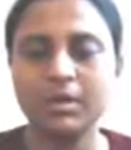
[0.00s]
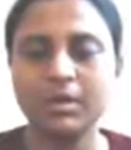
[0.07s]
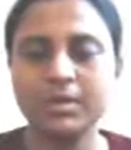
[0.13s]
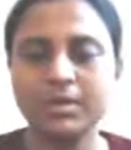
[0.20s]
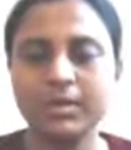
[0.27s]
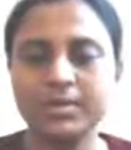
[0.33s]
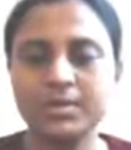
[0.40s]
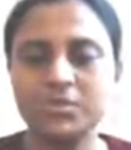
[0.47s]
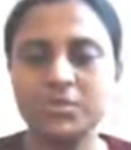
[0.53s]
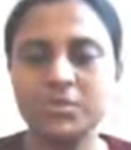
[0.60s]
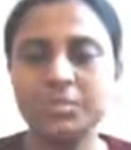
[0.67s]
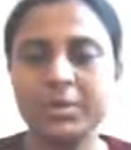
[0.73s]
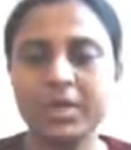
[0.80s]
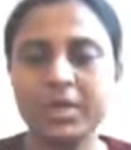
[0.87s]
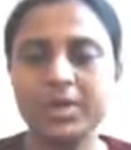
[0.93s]
Decision
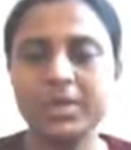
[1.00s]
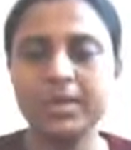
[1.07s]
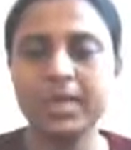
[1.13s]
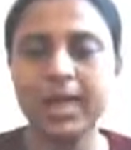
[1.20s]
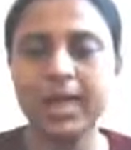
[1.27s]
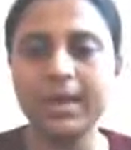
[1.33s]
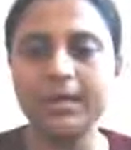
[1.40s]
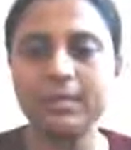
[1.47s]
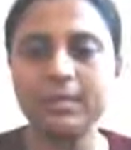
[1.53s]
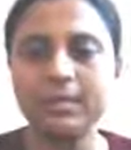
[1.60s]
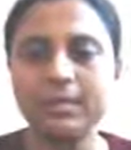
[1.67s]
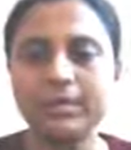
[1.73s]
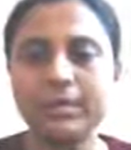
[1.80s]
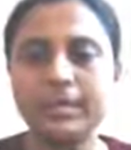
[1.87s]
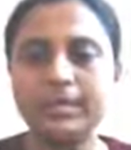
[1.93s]
making can
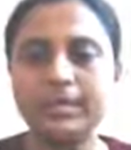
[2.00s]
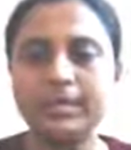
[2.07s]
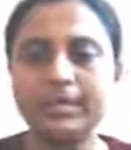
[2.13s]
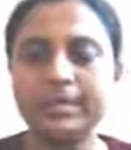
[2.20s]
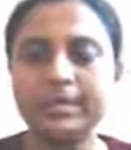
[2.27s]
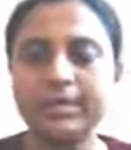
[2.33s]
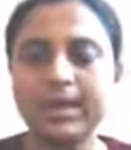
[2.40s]
occur either